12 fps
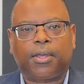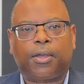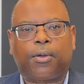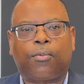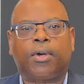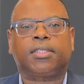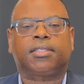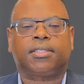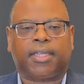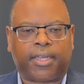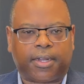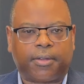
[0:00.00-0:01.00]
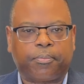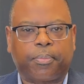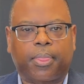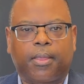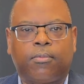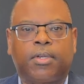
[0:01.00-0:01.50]
What's there?
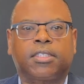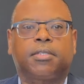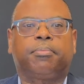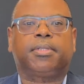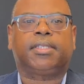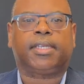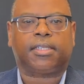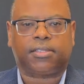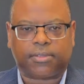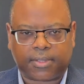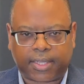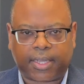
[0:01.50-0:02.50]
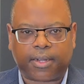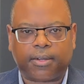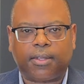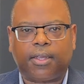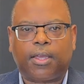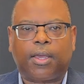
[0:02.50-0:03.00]
What's the potential there?
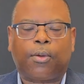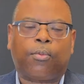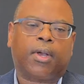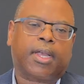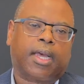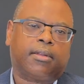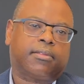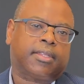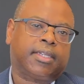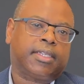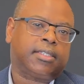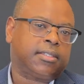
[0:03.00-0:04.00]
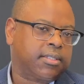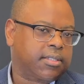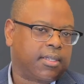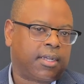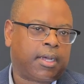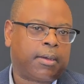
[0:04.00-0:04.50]
What kind of things
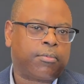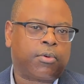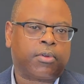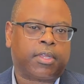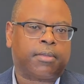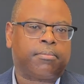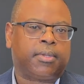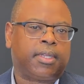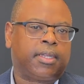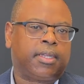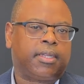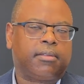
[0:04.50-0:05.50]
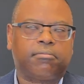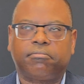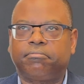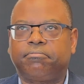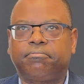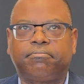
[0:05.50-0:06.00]
will give me
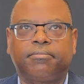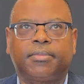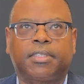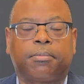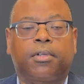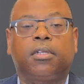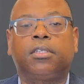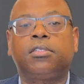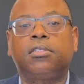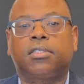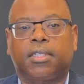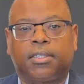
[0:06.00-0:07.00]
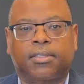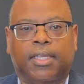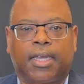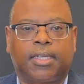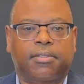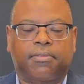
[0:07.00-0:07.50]
some clues to those
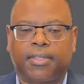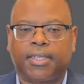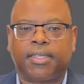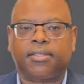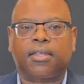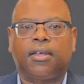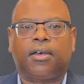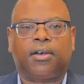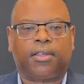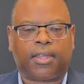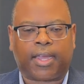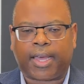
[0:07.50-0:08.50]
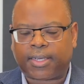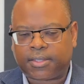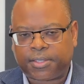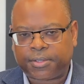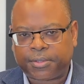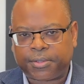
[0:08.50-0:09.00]
kinds of things are your
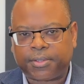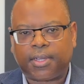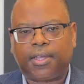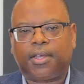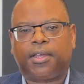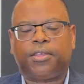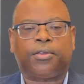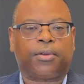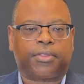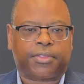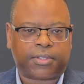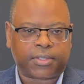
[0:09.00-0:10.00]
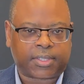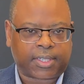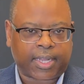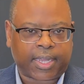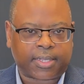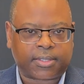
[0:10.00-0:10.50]
attitude, your
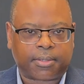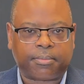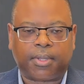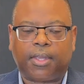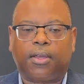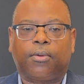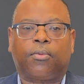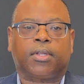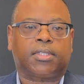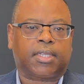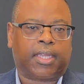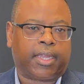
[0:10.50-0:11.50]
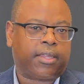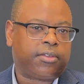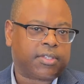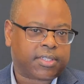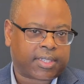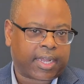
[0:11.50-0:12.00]
enthusiasm, once again,
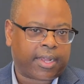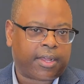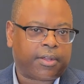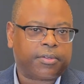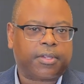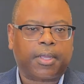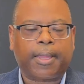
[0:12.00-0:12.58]
your sound.